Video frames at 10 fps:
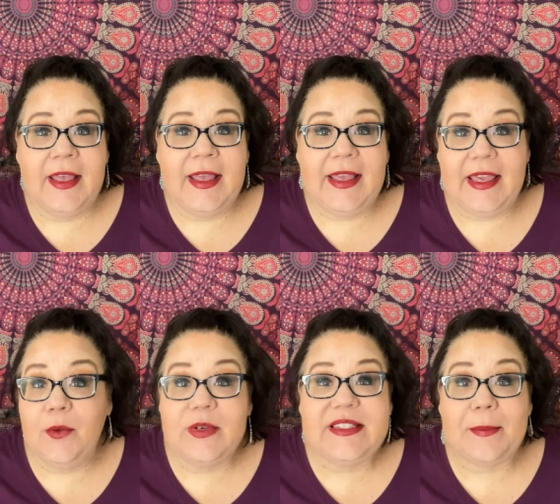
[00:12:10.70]

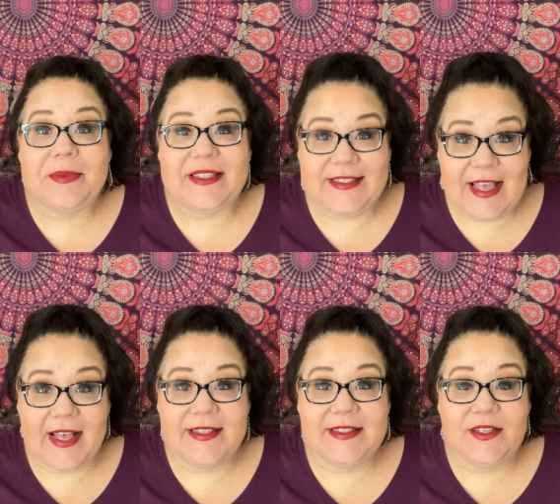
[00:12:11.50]
he was
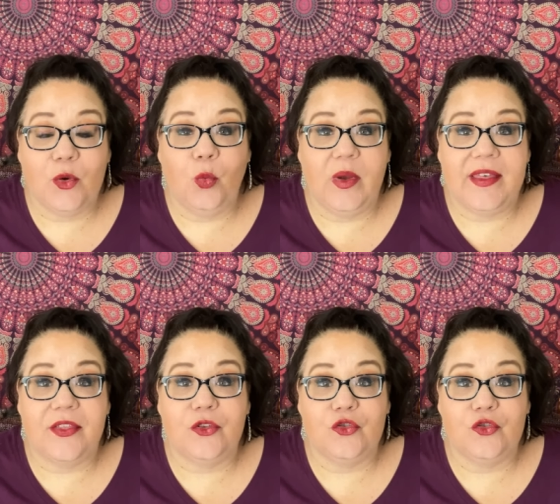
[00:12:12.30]
obsessed with